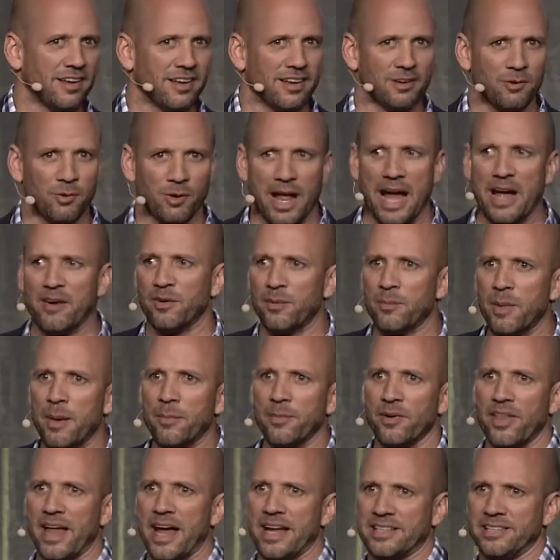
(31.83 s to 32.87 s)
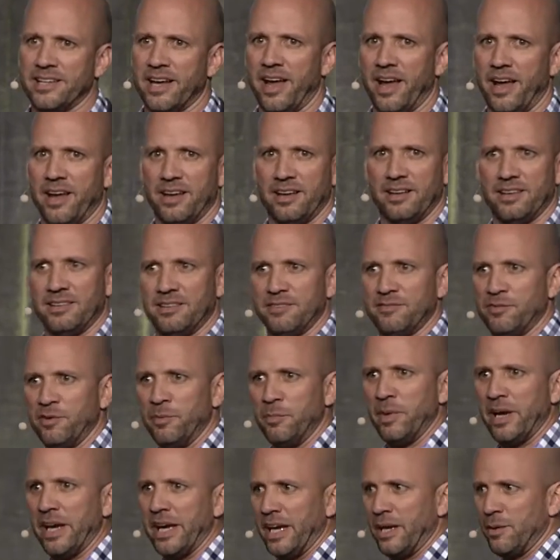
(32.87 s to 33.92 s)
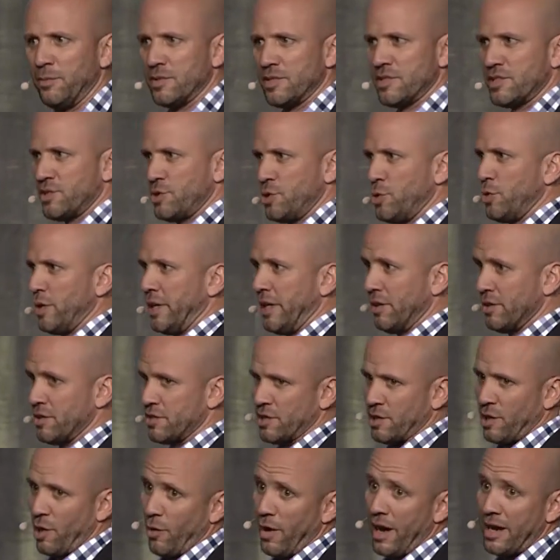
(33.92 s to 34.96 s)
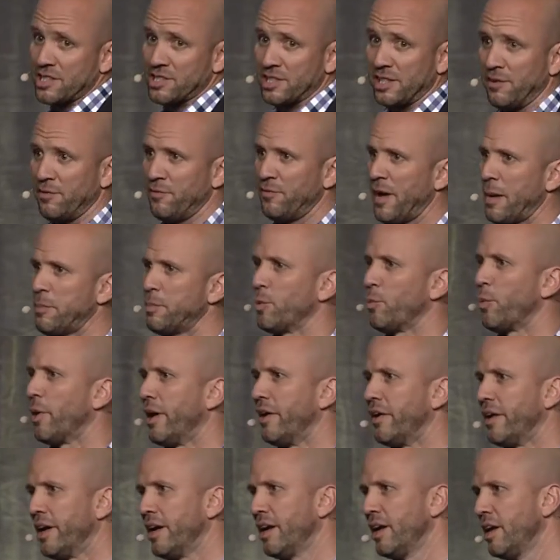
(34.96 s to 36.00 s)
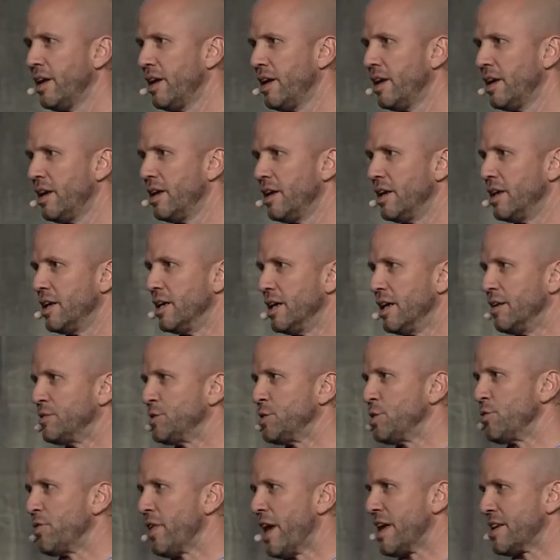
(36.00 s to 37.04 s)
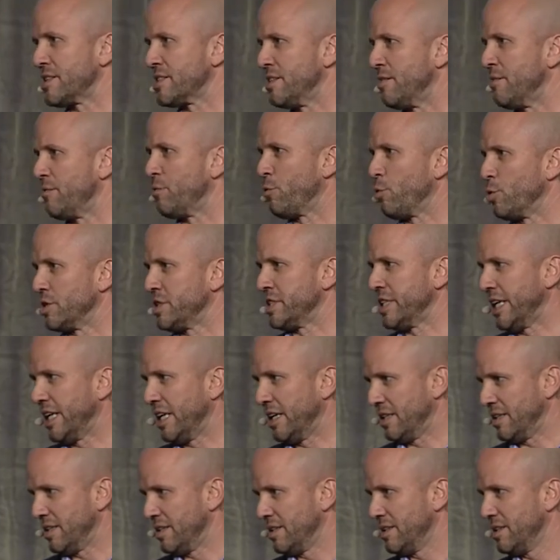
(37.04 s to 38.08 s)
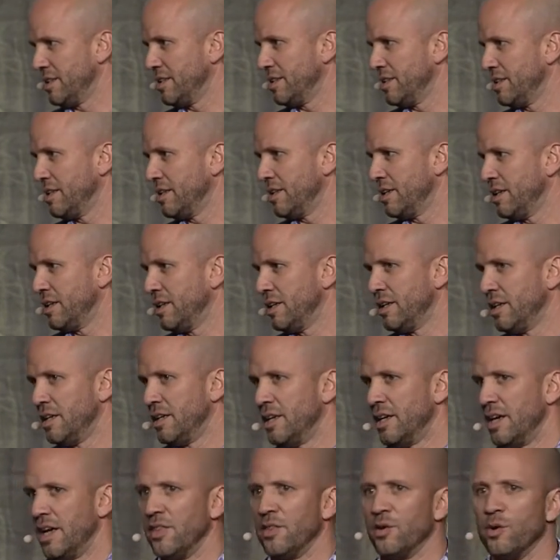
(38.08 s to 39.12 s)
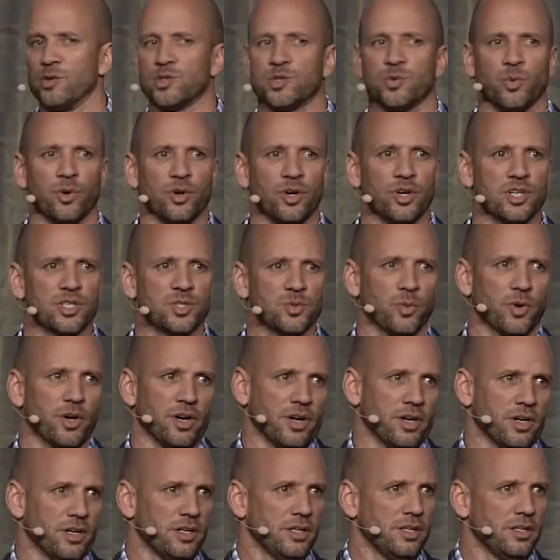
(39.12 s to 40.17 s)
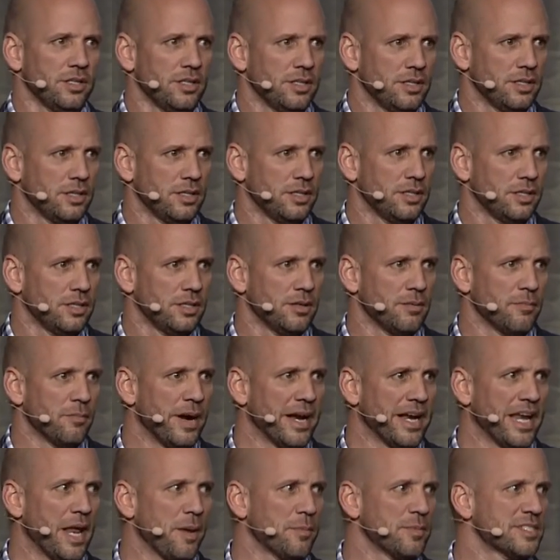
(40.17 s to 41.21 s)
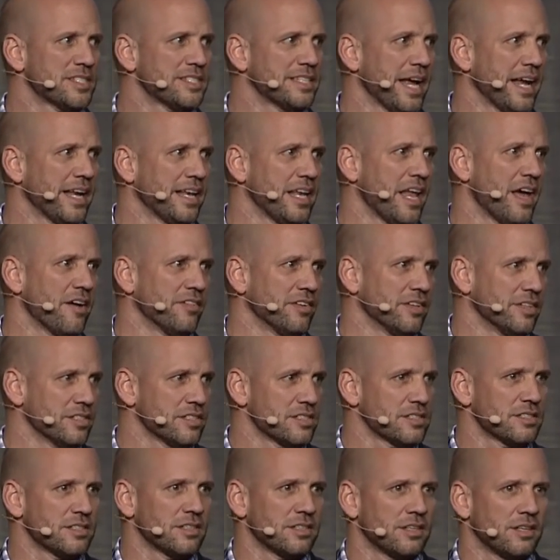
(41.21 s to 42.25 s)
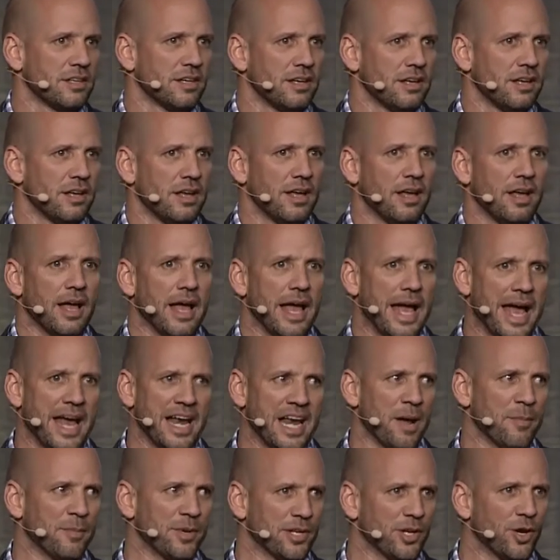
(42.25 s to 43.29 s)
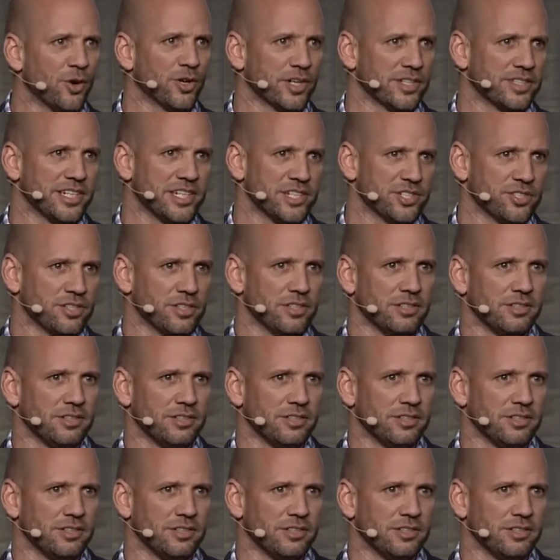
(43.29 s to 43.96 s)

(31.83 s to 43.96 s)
Well, I remember that day. For me, it was two years ago, actually, February of 2014. And those words were my name is Dan Nevins, and I'm a yoga teacher.